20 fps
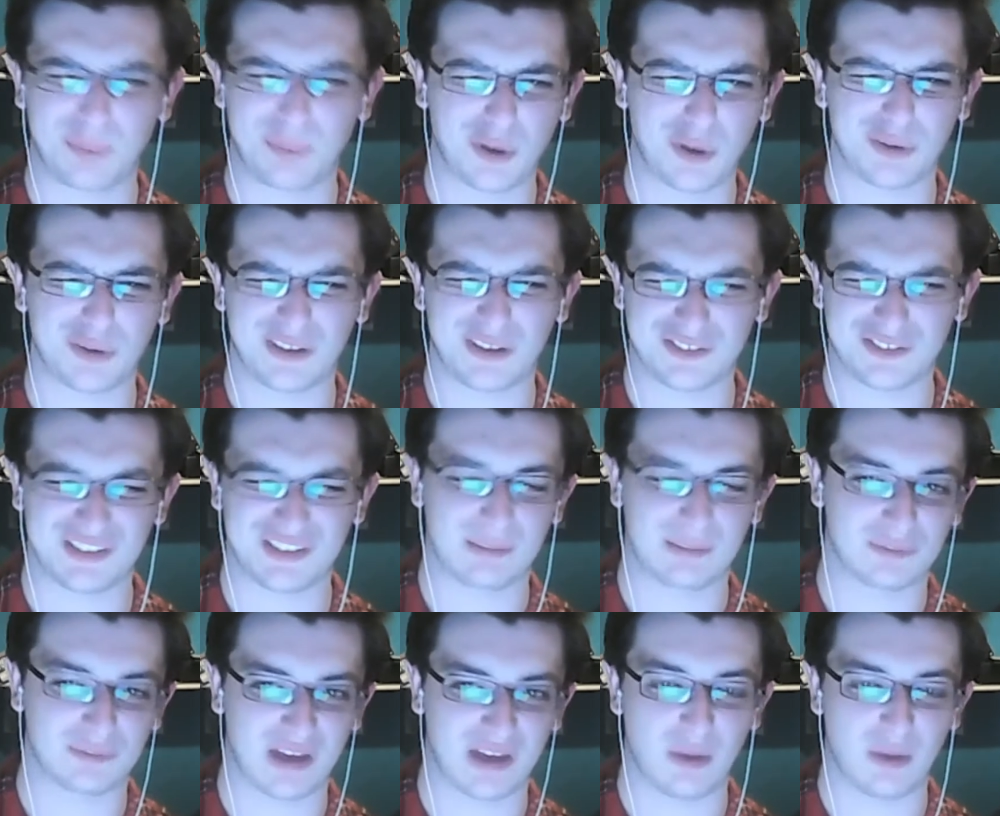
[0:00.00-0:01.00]
put
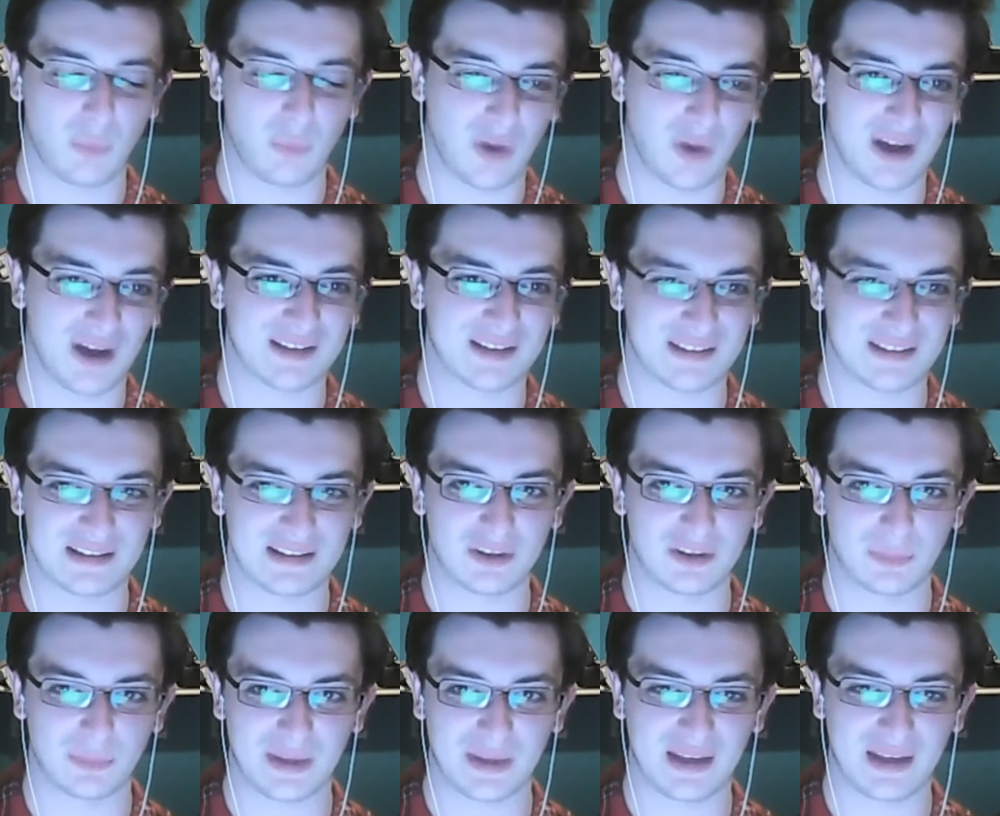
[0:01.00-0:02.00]
Sims out wide a
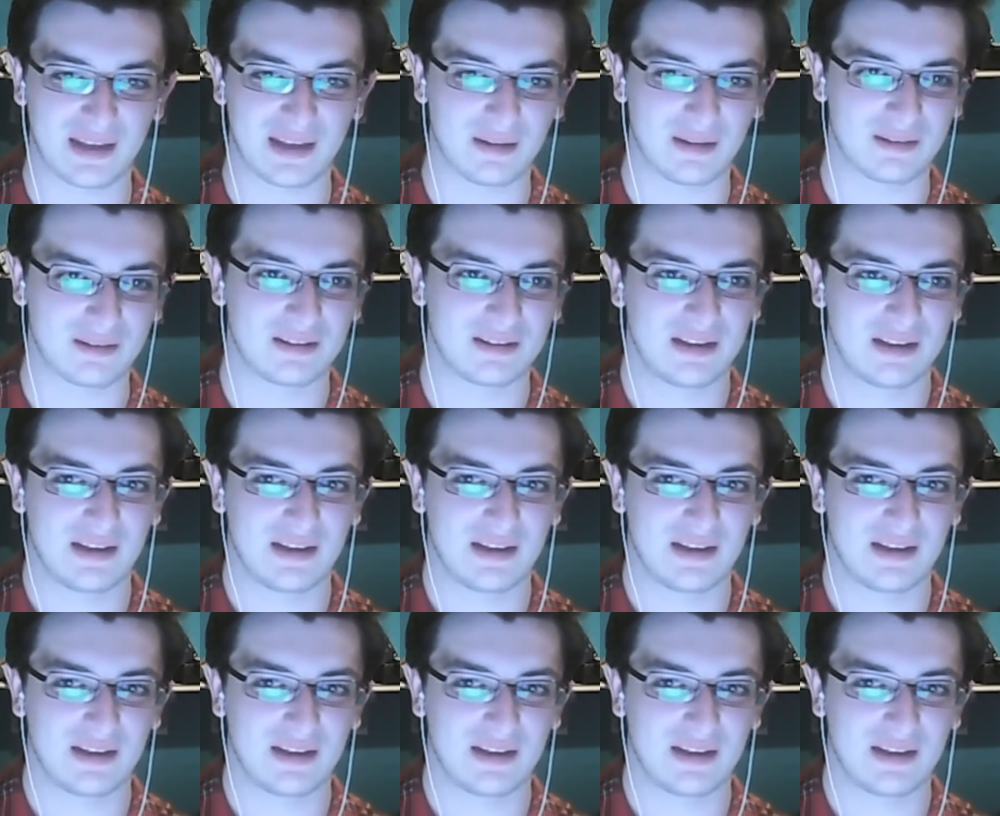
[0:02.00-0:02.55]
little bit.